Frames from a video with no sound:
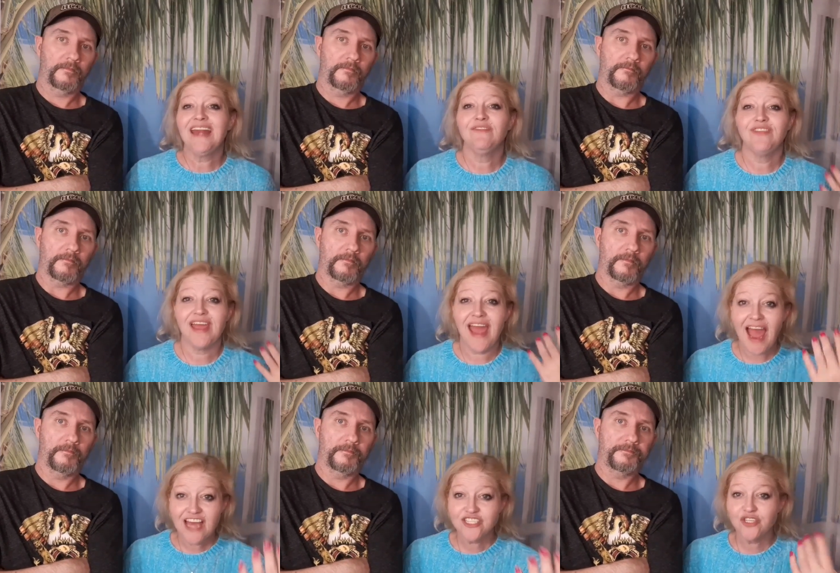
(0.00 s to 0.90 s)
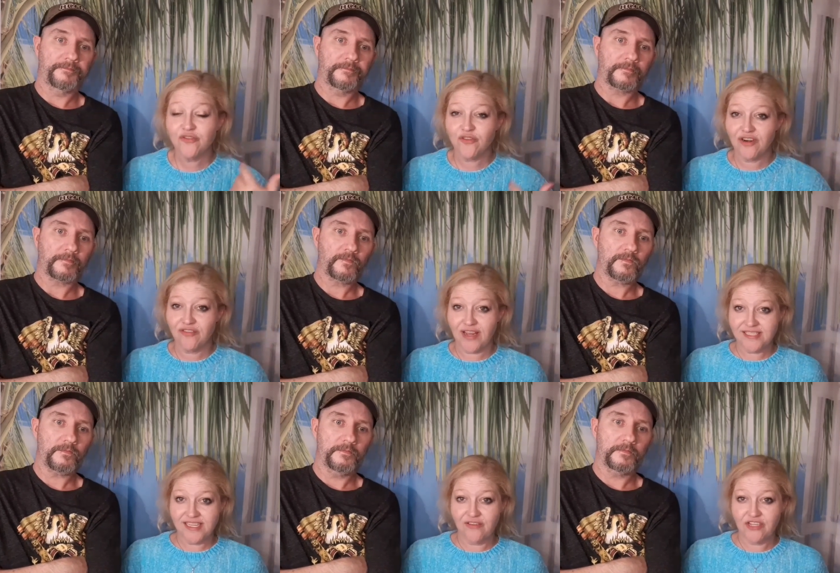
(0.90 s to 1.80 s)
Speaker 1: And if they asked you for
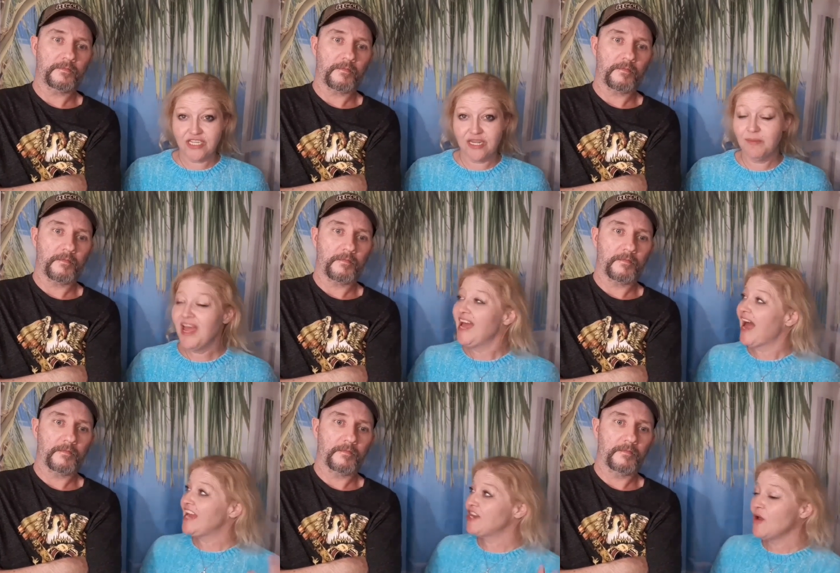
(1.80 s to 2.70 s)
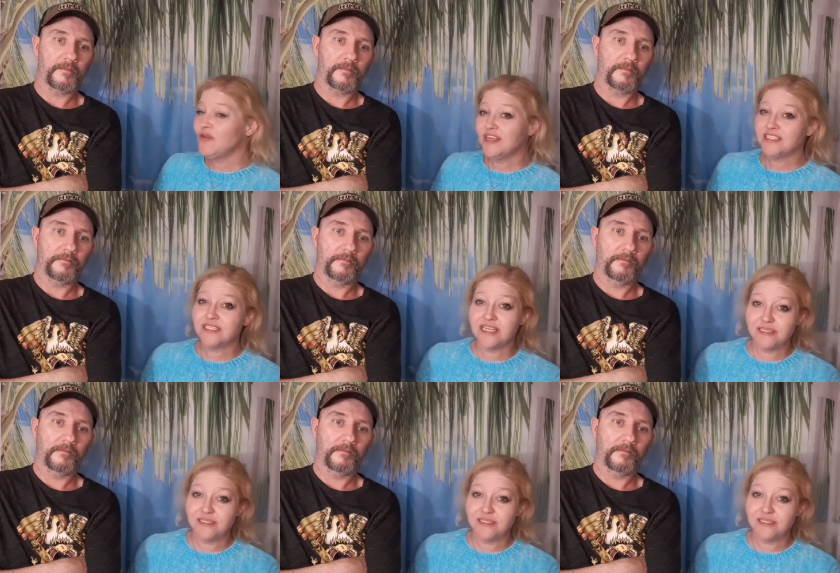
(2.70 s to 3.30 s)
advice, give it to them. I know this